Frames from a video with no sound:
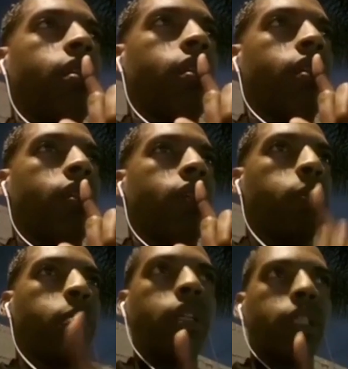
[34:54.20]
the
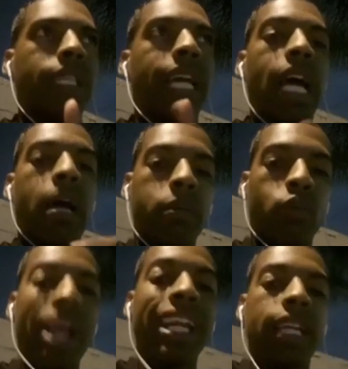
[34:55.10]
book that I'm
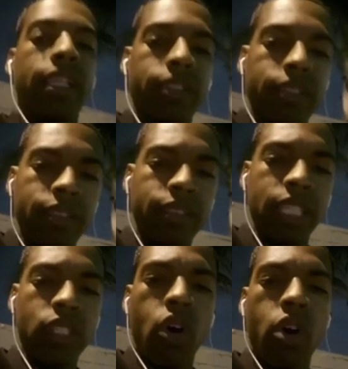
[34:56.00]
writing is
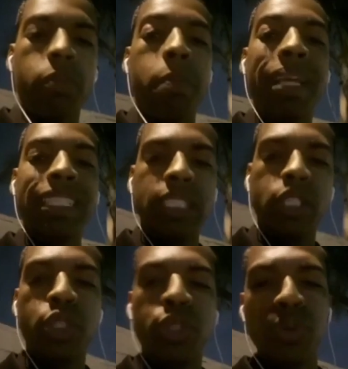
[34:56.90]
called Message
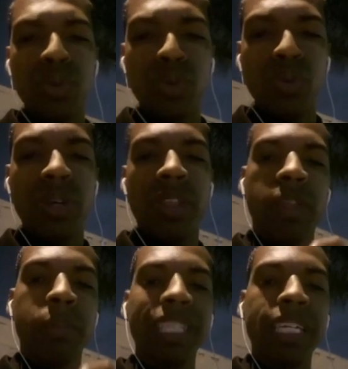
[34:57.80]
to the
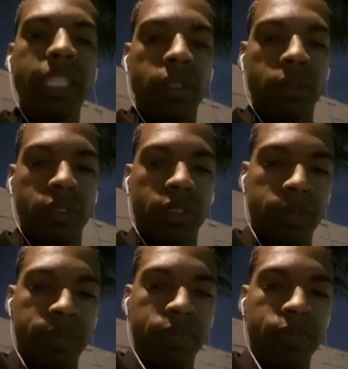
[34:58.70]
Millineals.
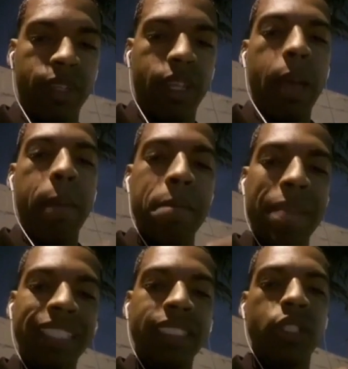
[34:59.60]

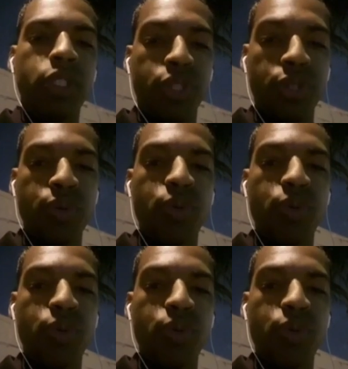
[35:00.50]
Message to